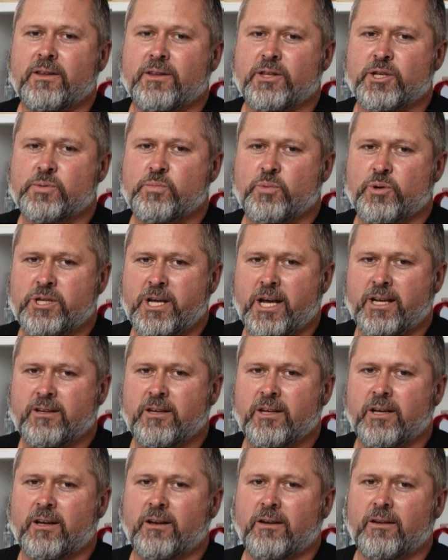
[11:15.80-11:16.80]
that's
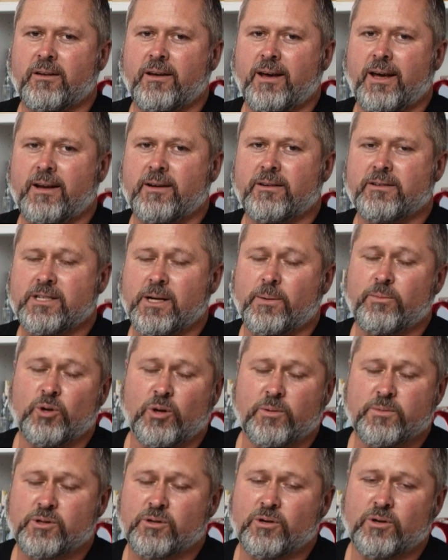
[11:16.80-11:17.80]
protecting it, and
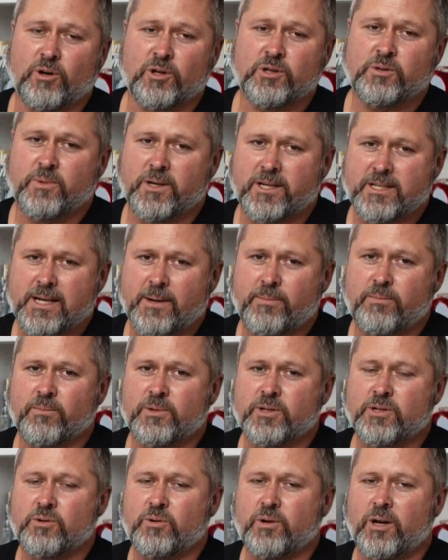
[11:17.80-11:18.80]
sometimes glucosamine
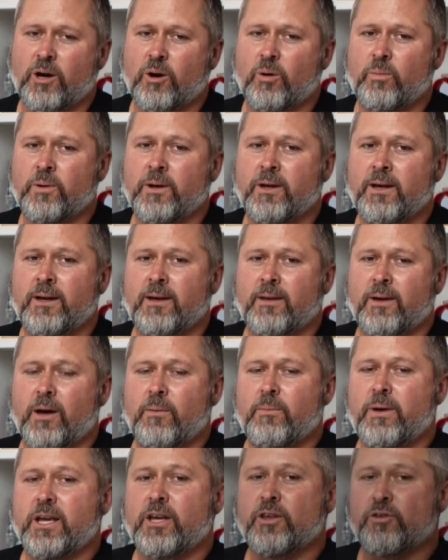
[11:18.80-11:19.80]
supplements could help.
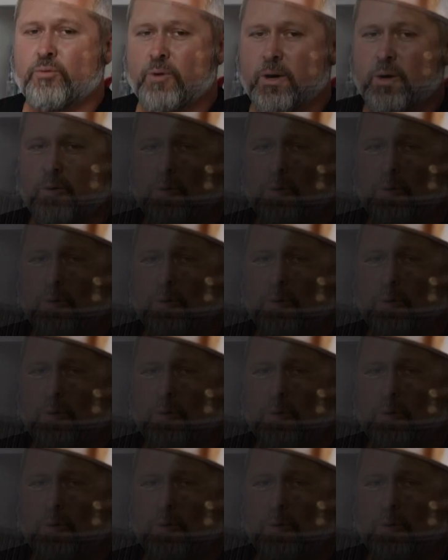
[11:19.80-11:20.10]
Omega-3